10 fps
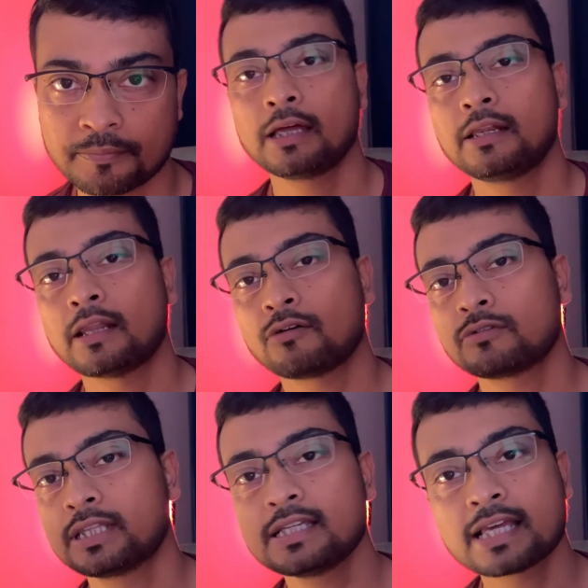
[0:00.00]
Now,
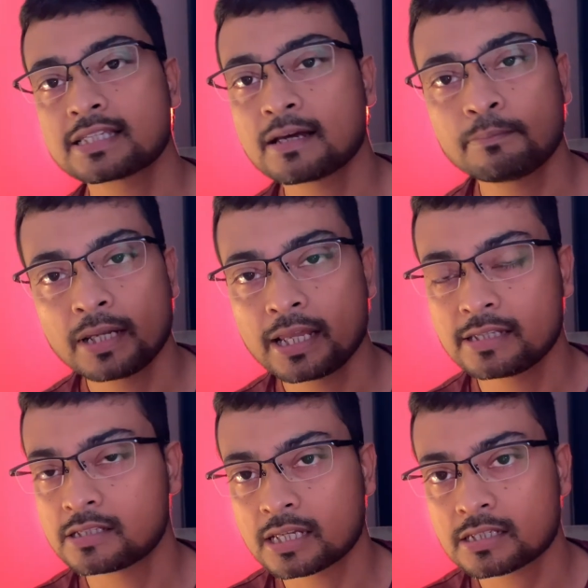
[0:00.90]
this example is
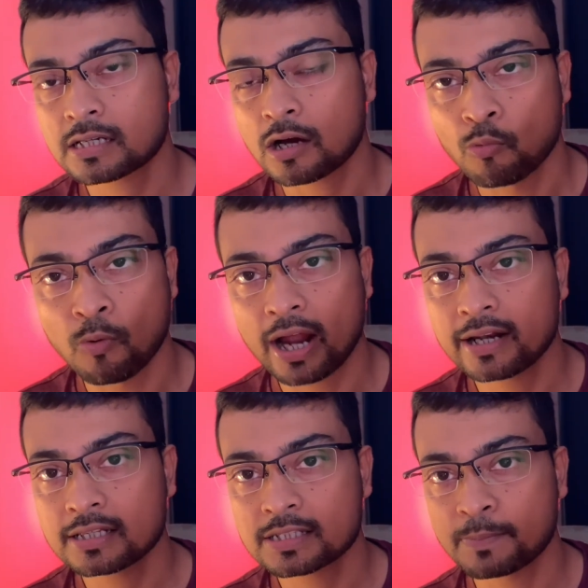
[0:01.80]
just one
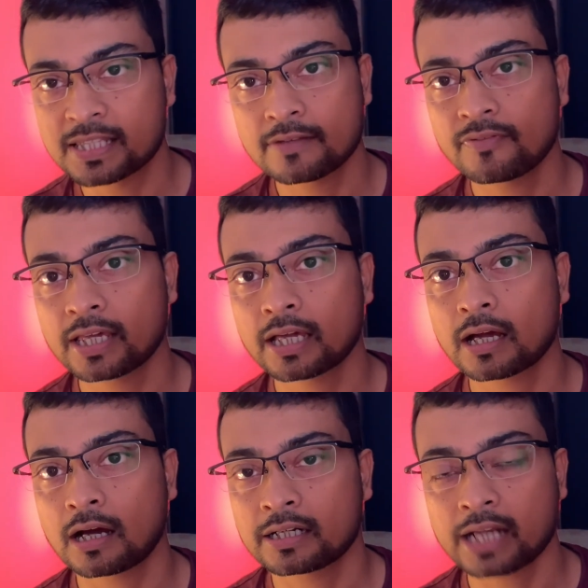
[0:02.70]
specific
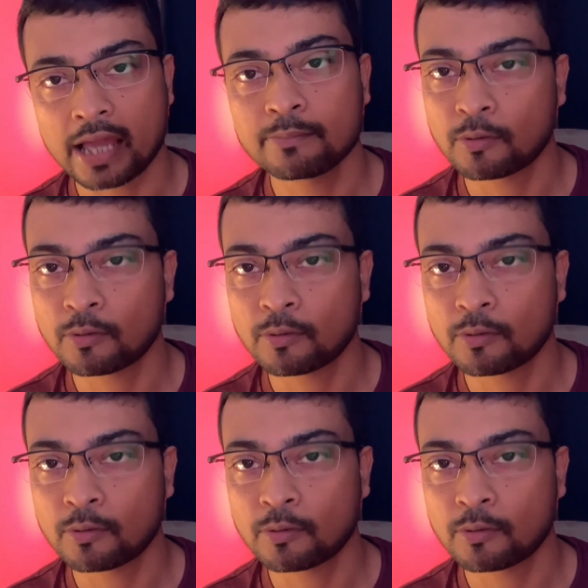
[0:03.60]
type of